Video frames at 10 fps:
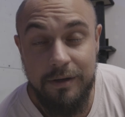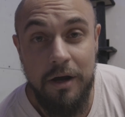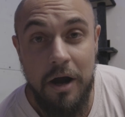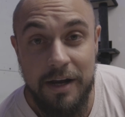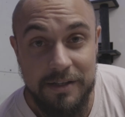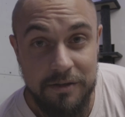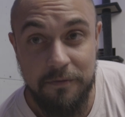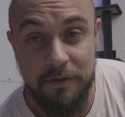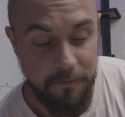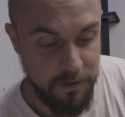All right, so
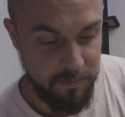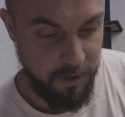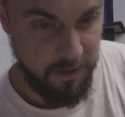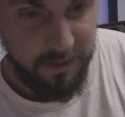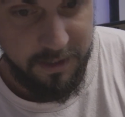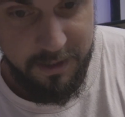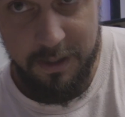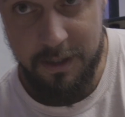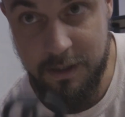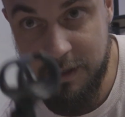for the first part,
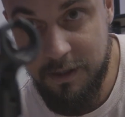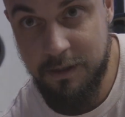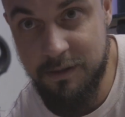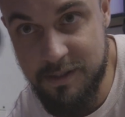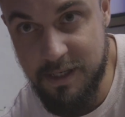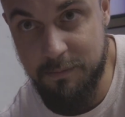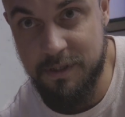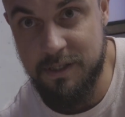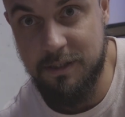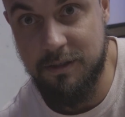I'm gonna set up
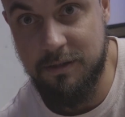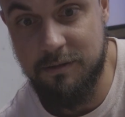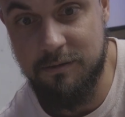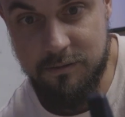this little